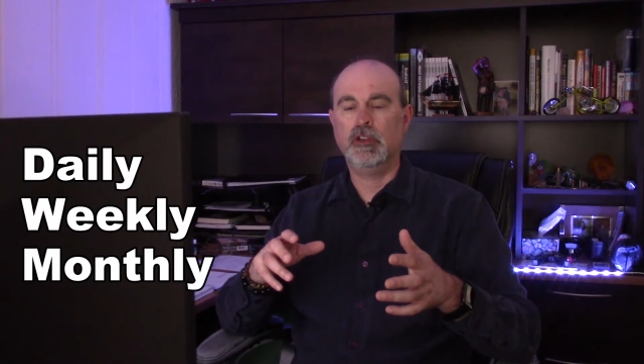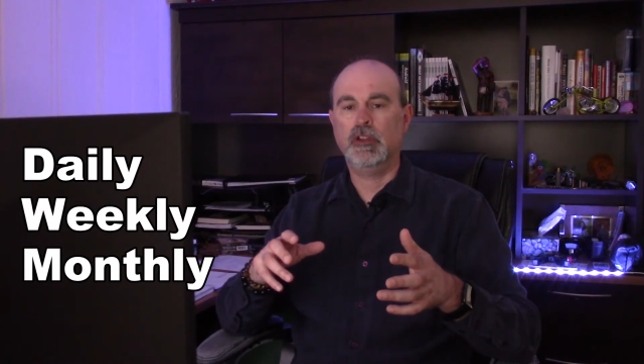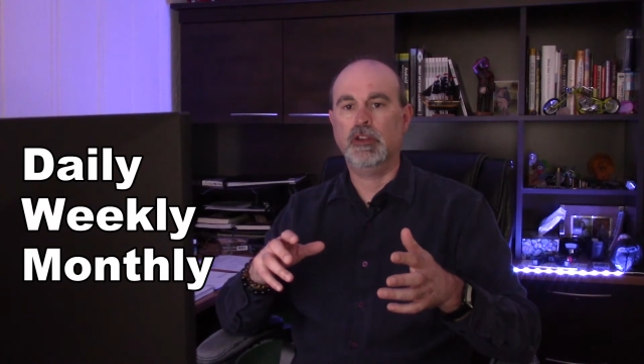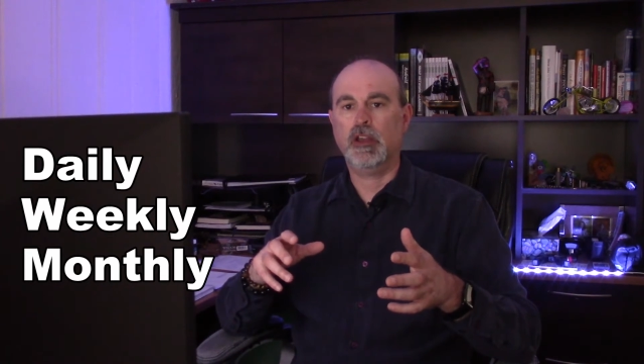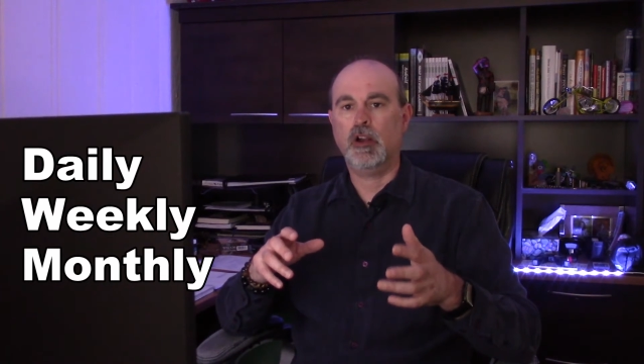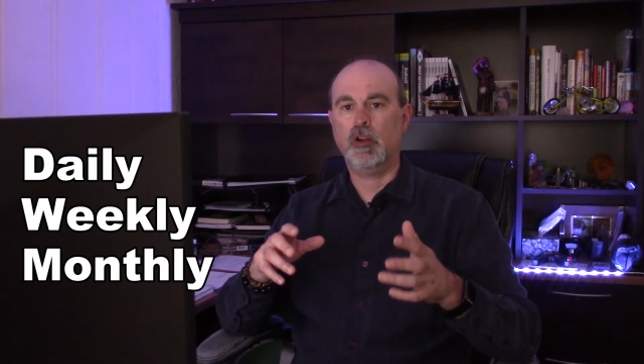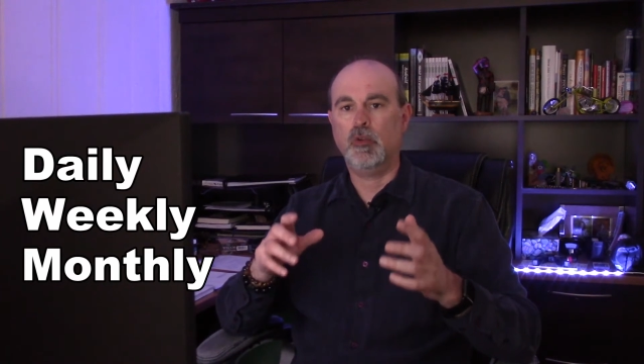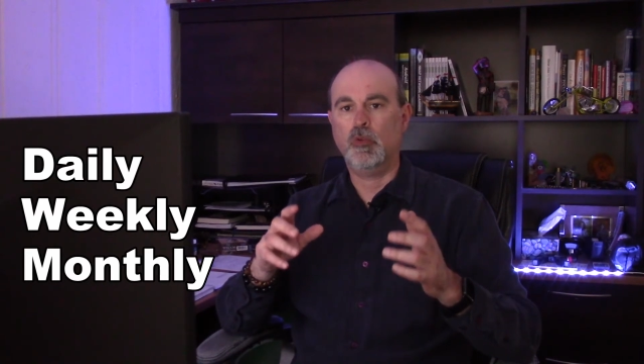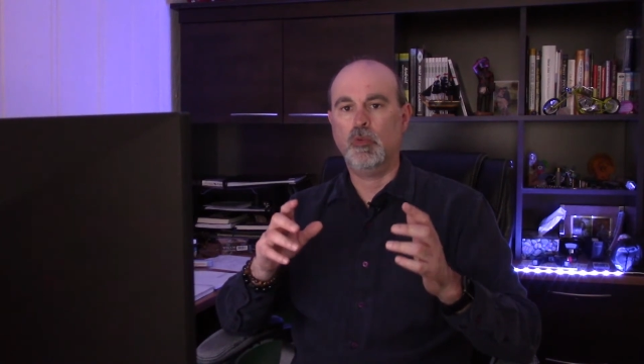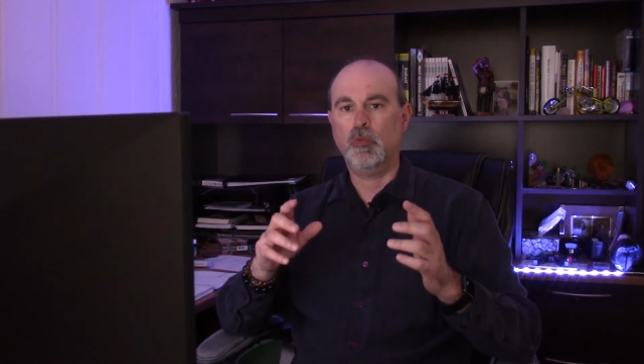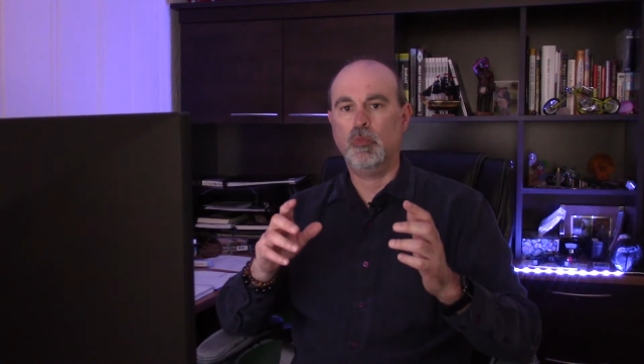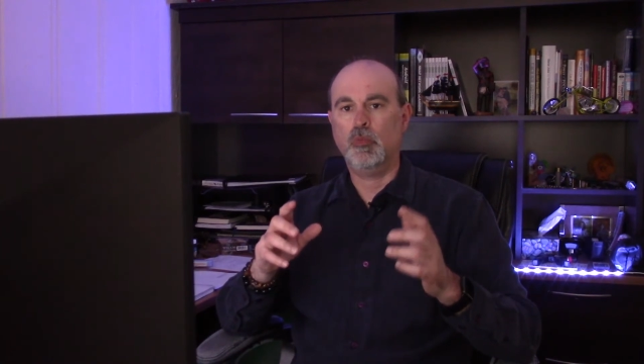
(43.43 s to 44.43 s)
Now
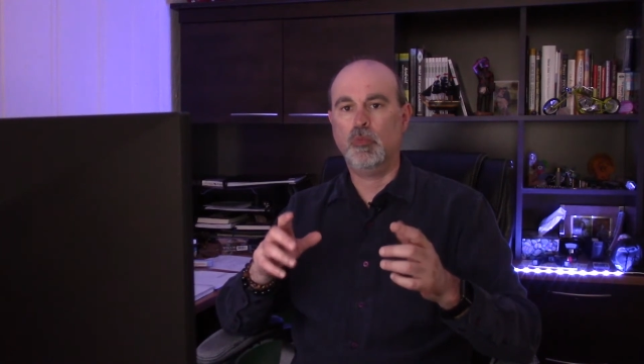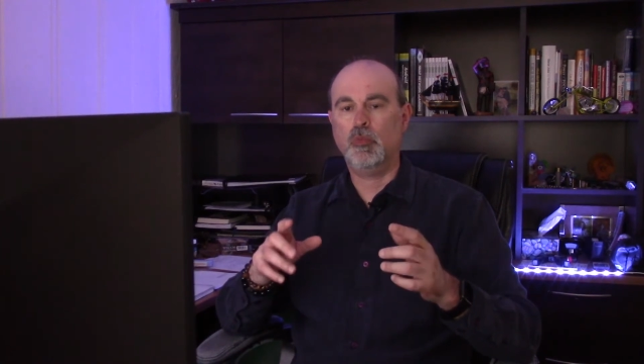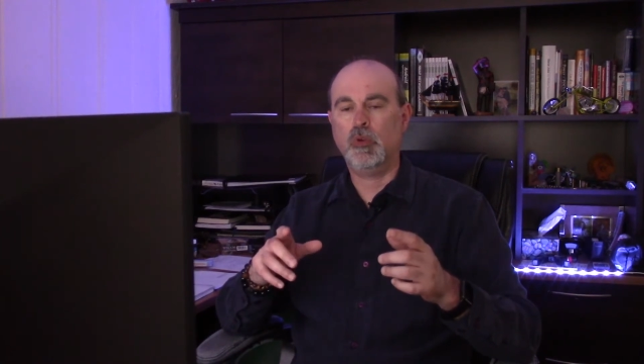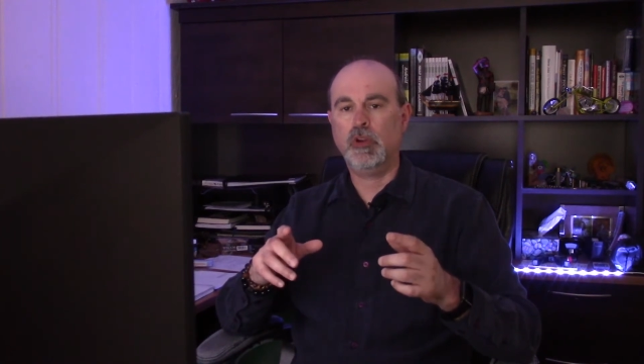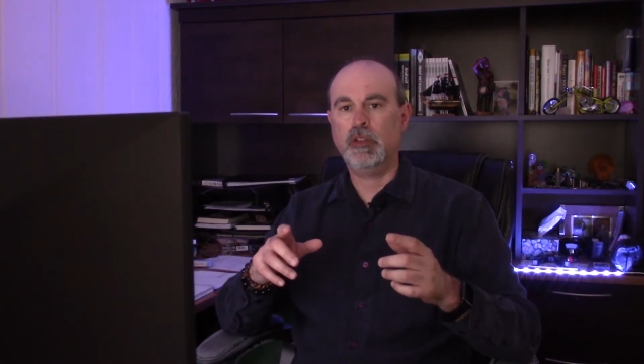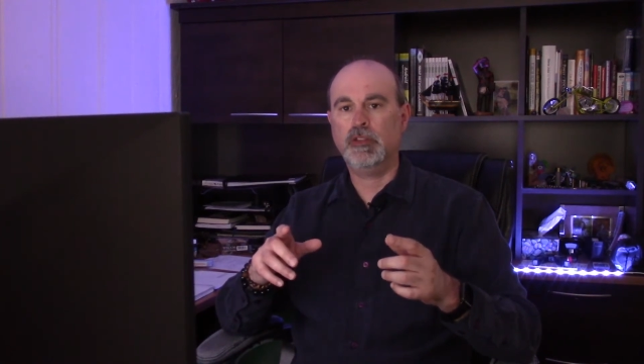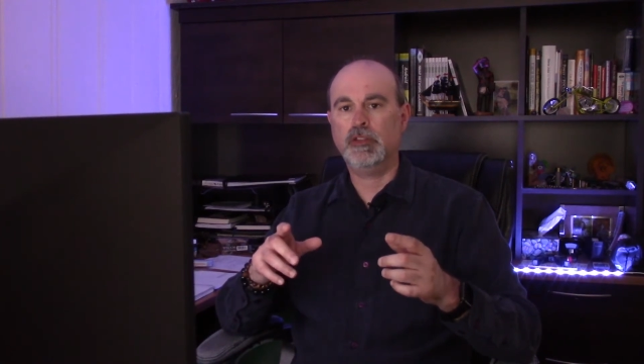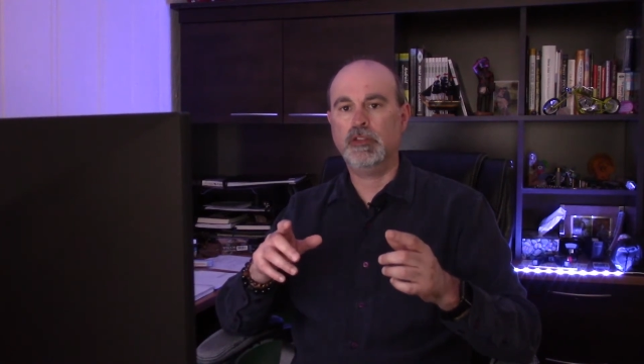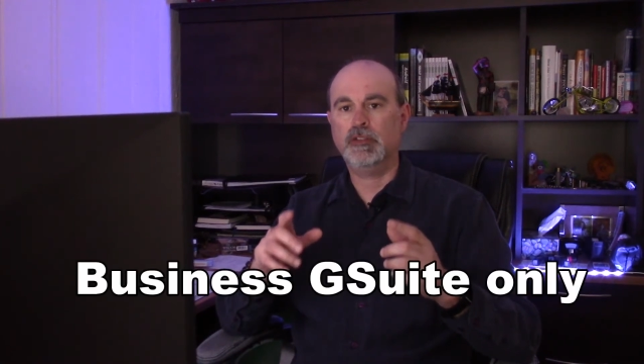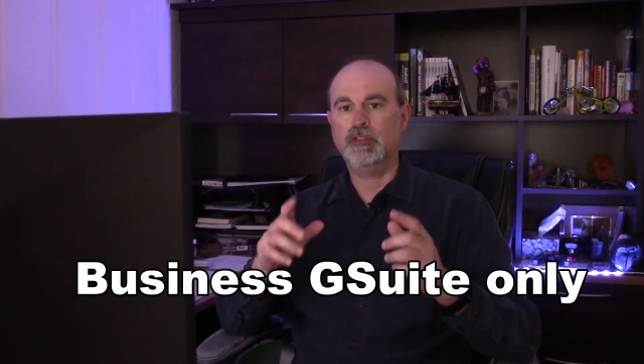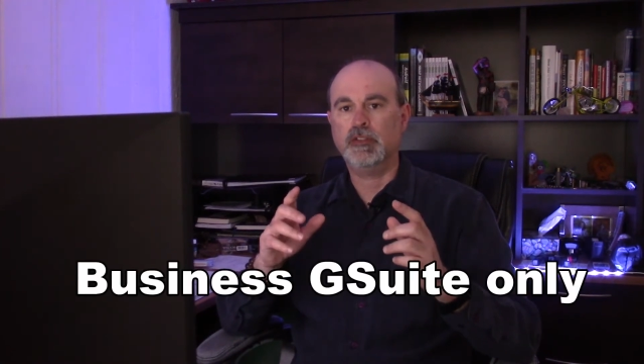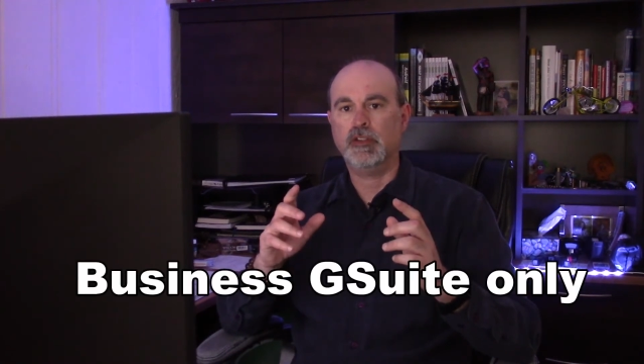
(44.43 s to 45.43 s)
one of
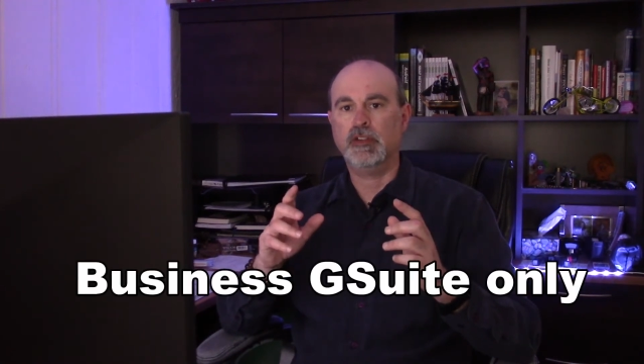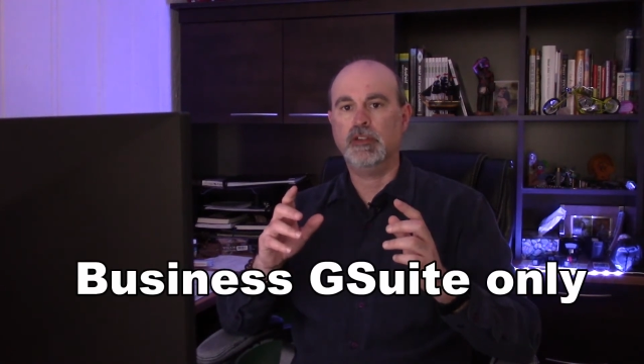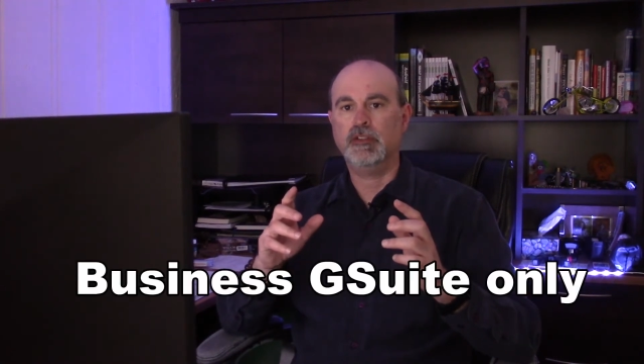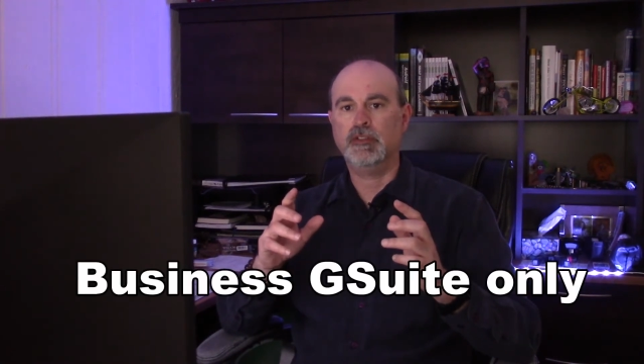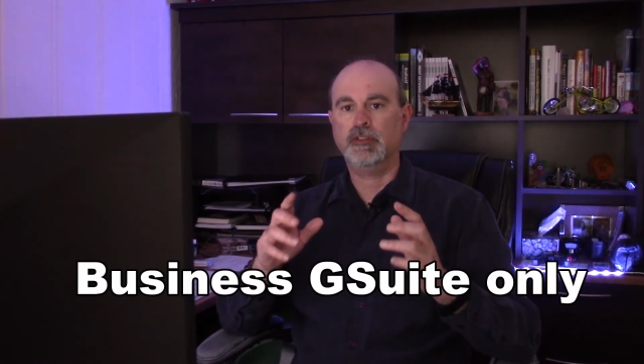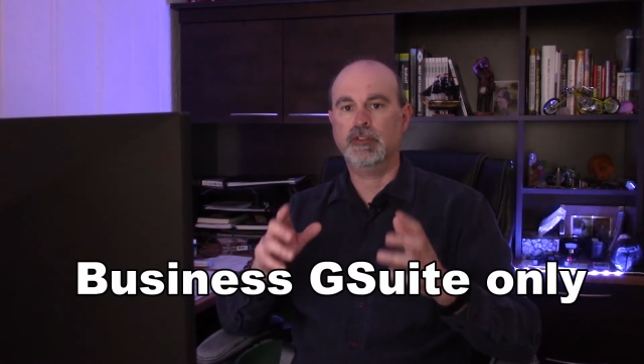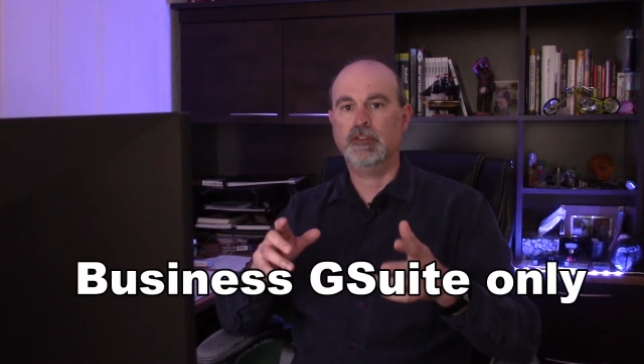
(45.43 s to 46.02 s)
these is